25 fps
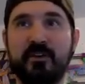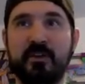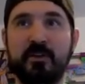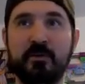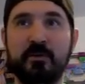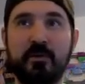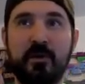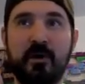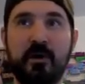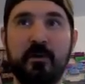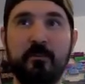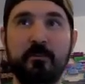I
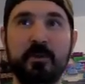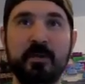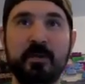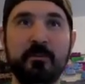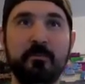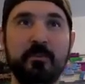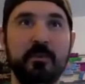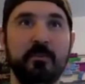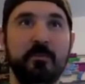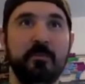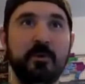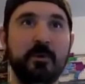don't know how many
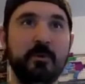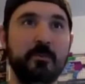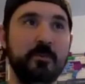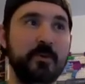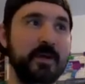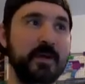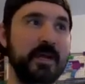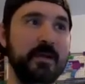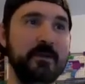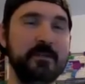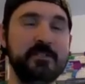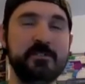people are
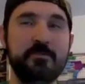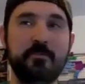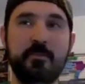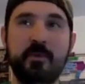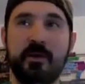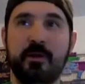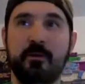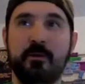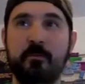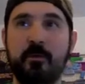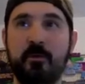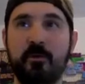bringing
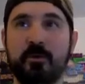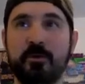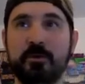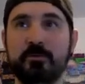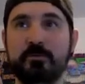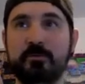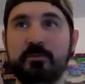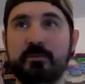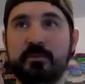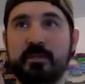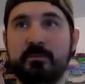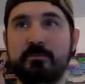spare
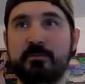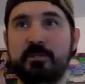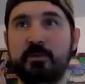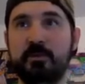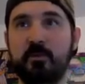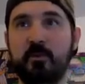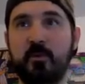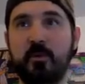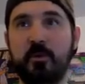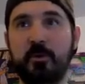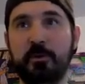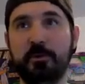motors with them
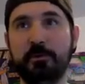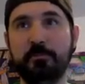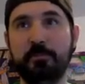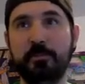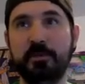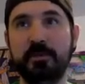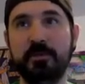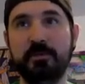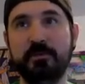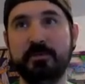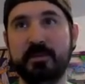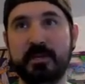to wars,
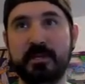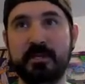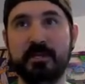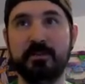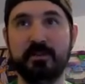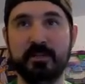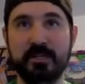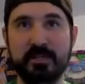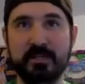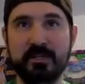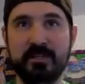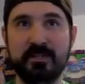but you
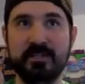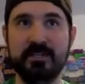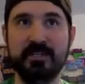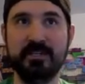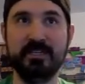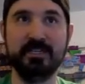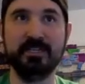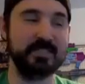technically could.